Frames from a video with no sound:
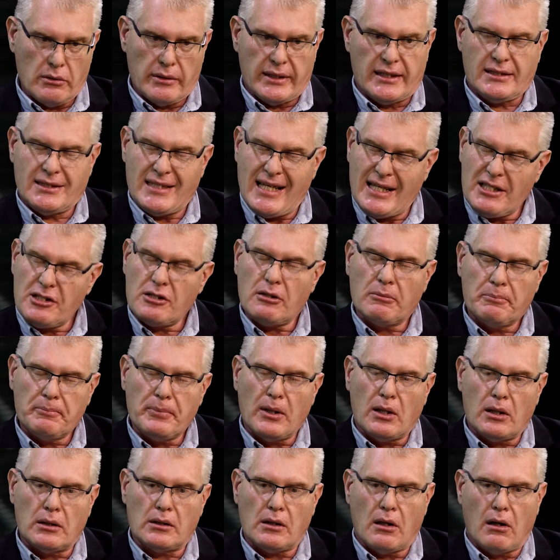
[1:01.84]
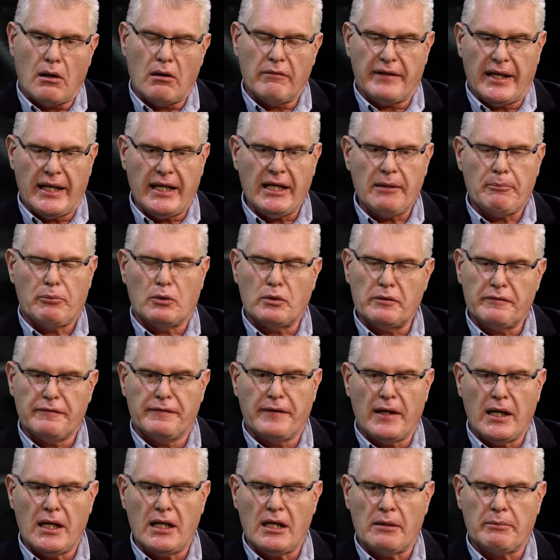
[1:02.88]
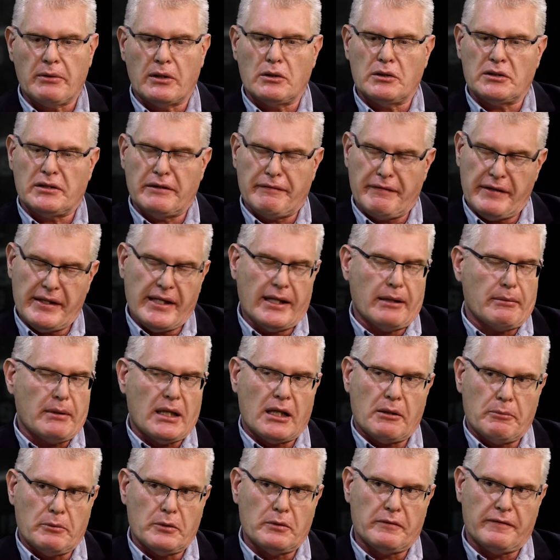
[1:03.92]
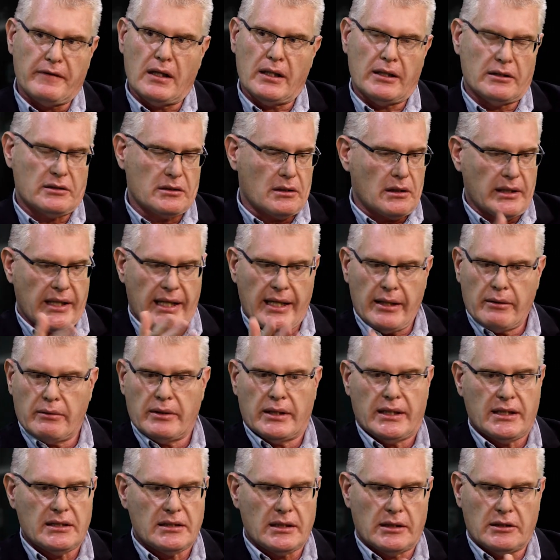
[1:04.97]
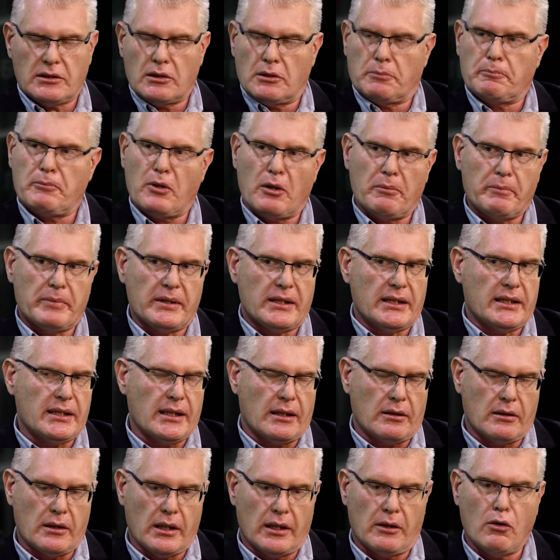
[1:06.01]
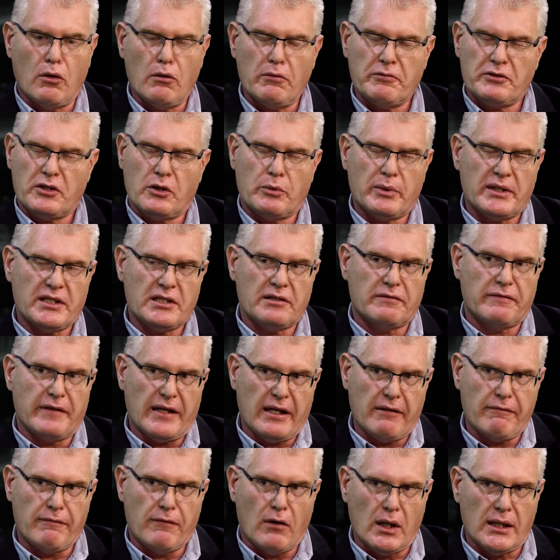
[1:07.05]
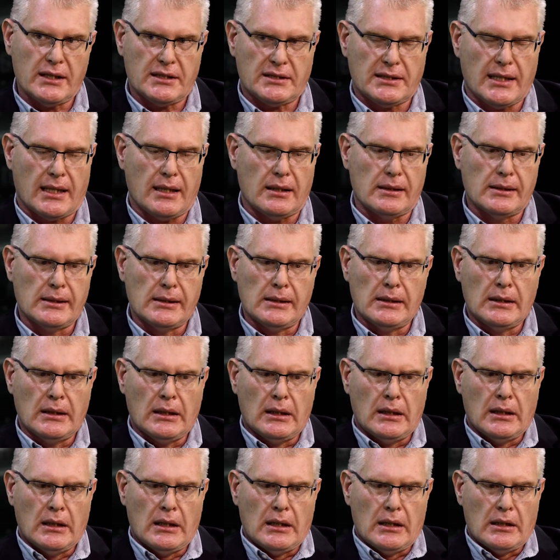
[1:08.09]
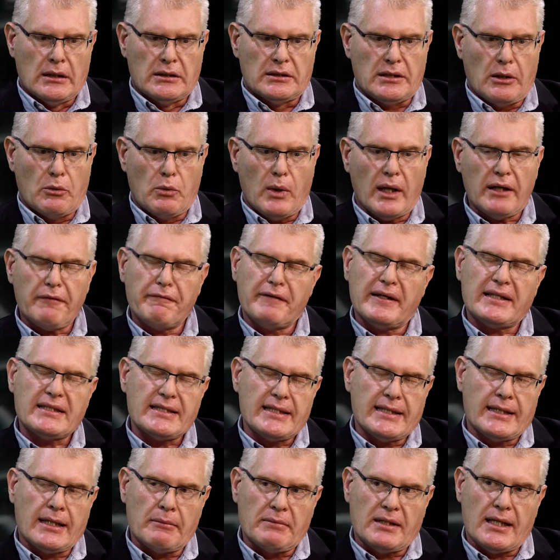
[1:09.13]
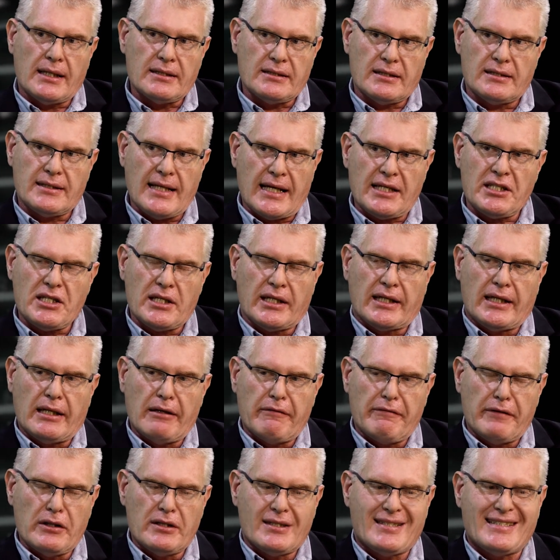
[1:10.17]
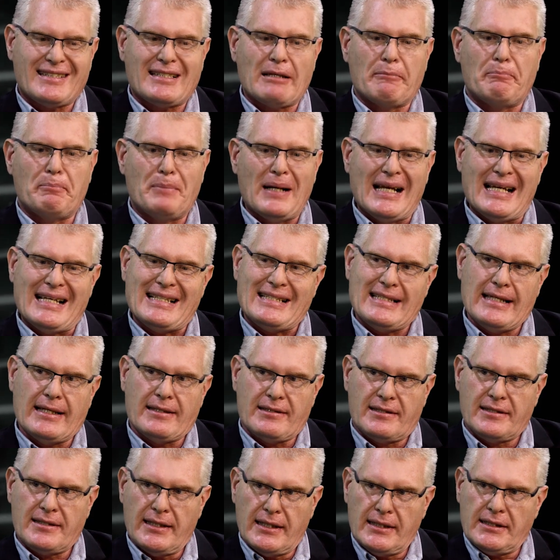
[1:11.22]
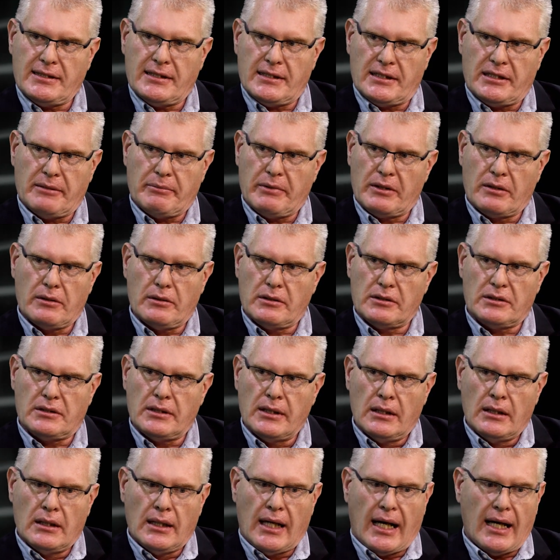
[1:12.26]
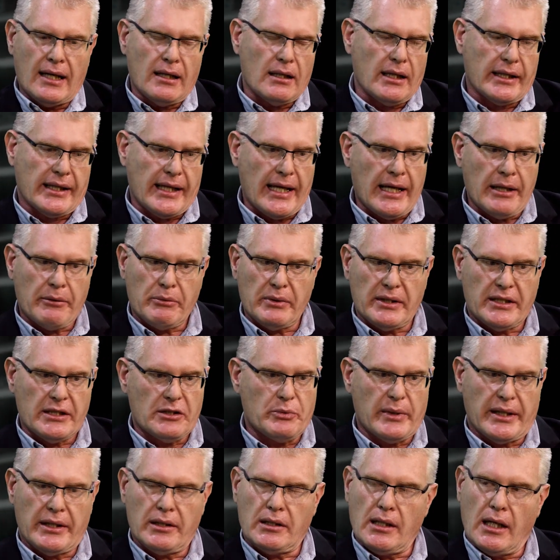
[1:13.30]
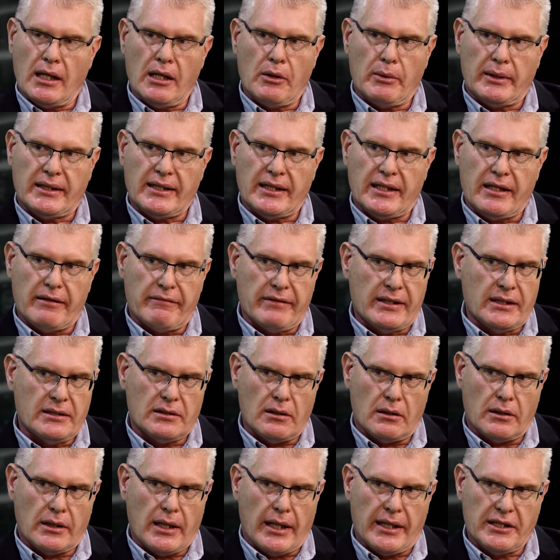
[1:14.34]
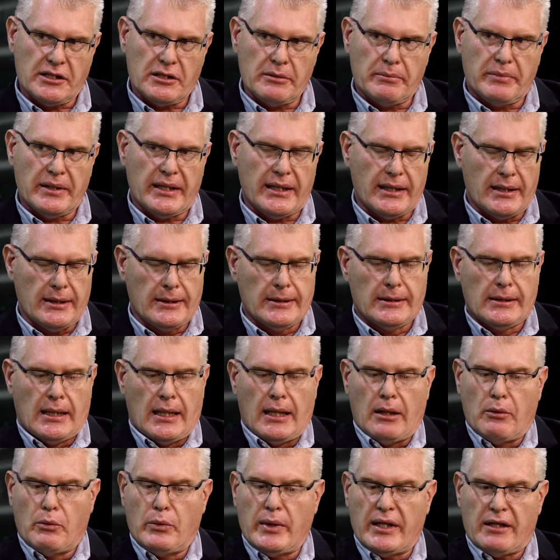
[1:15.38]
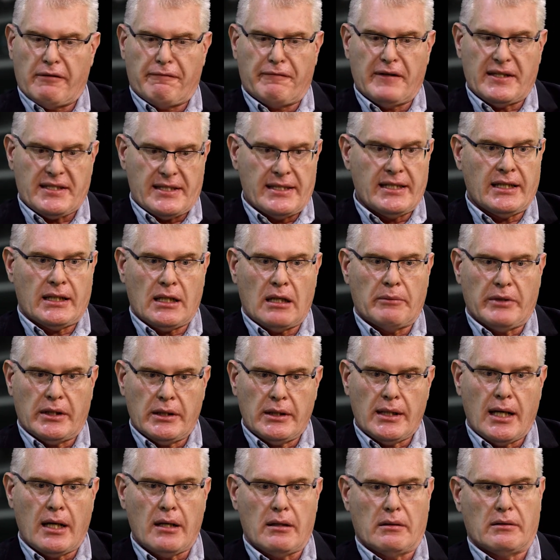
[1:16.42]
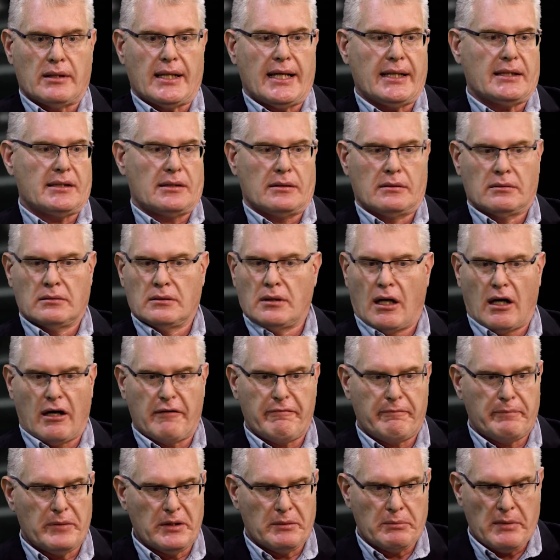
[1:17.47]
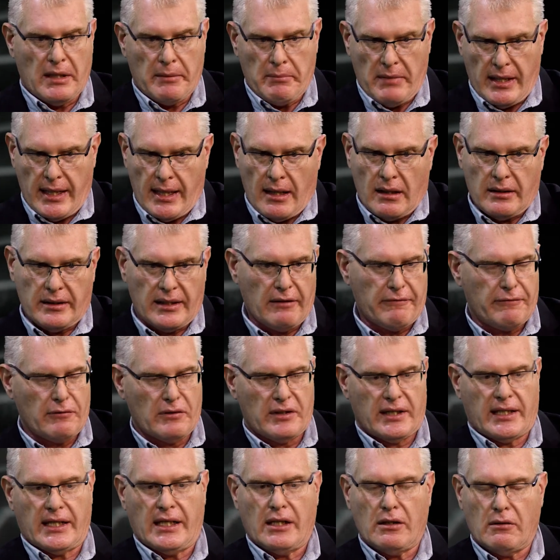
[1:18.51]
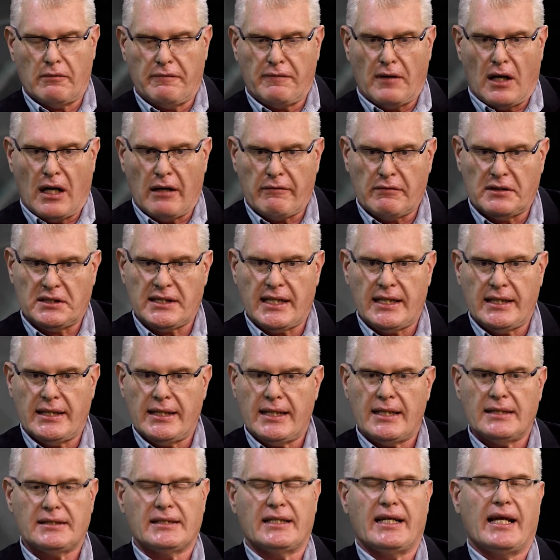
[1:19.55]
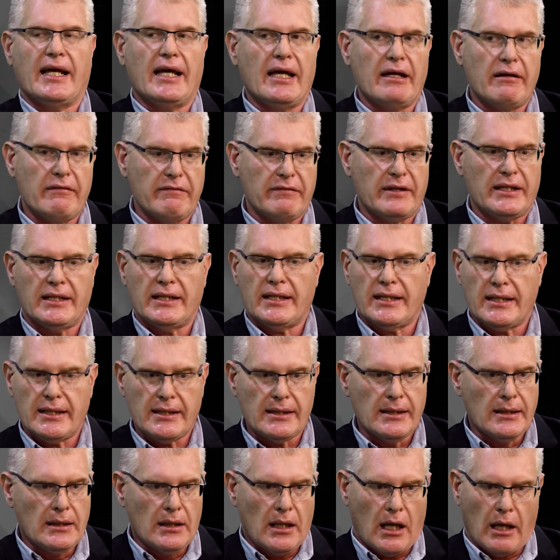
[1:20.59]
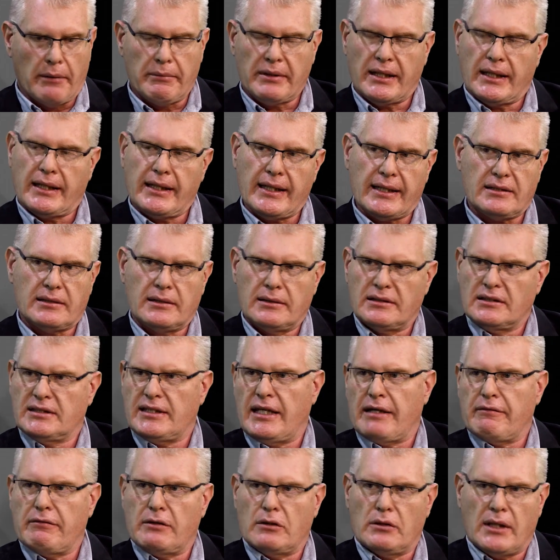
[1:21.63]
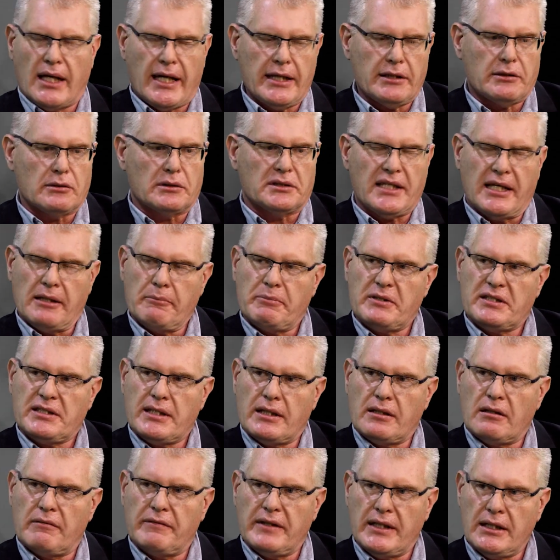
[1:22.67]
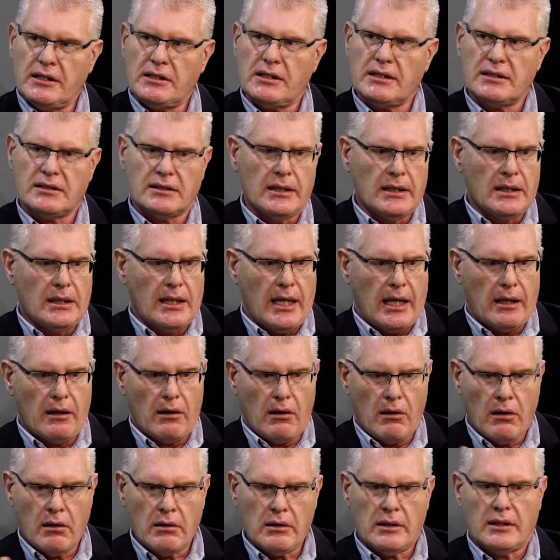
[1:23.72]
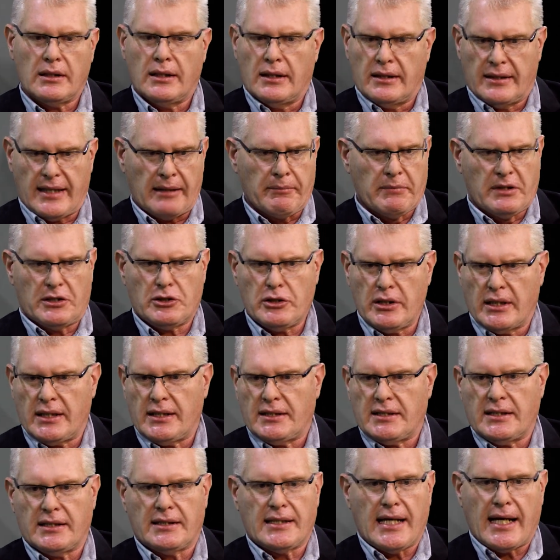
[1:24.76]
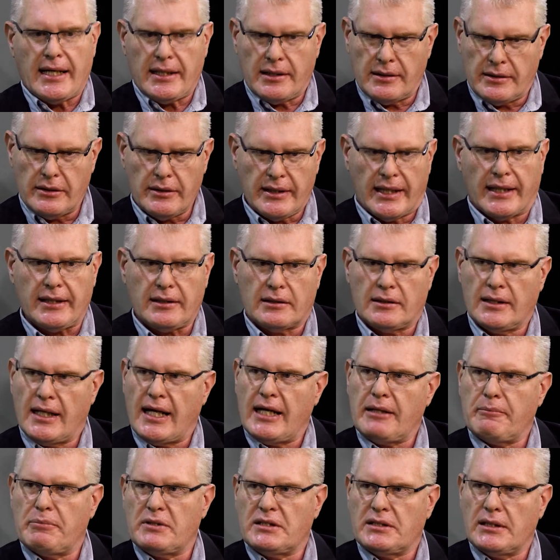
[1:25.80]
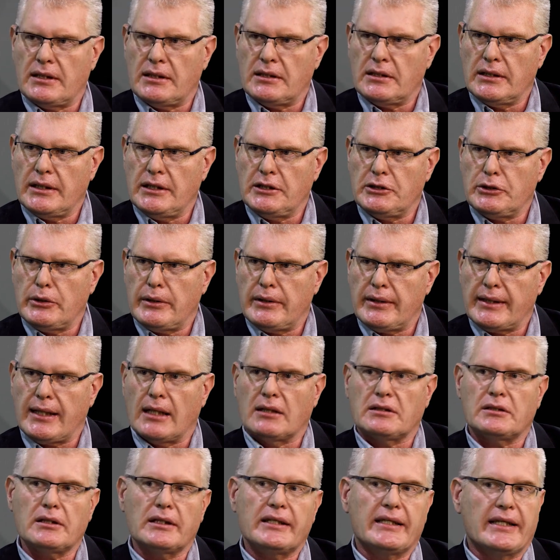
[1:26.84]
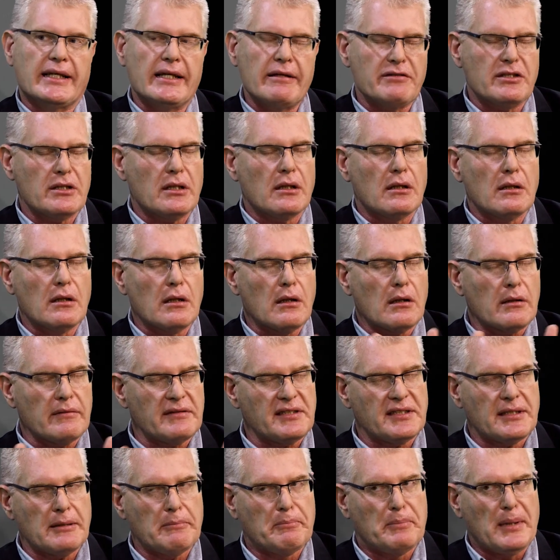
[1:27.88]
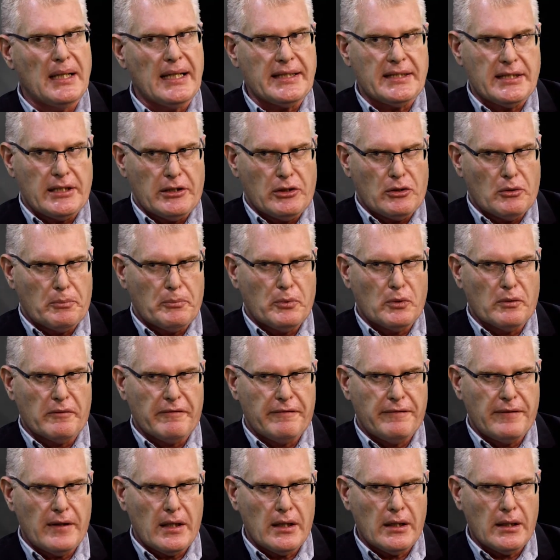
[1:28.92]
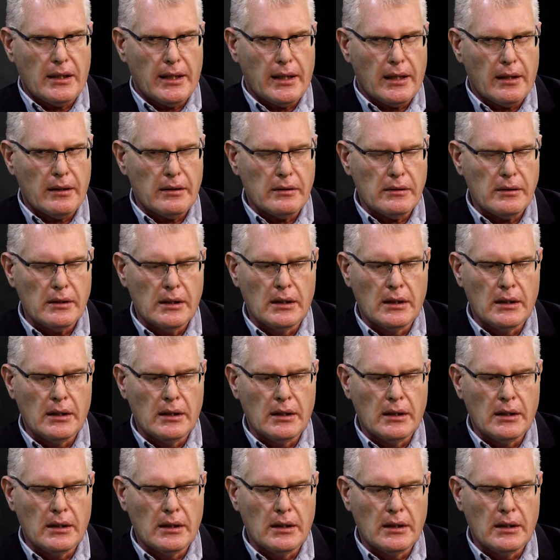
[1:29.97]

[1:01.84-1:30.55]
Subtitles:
essential part of any portfolio, because if you think about a portfolio, it's got equities and it's got property and offshore, which is very volatile. So what fixed income does is actually give you stability and certainty, because unlike equities where you don't know what the dividends are going to be, with fixed income you know that I've put my money out there for 3 or 5 or 10 years, and every year I'm going to get 7 or 8 or 10% of interest, and on that maturity date you get 8% into your account. So it gives you a lot of stability in your portfolio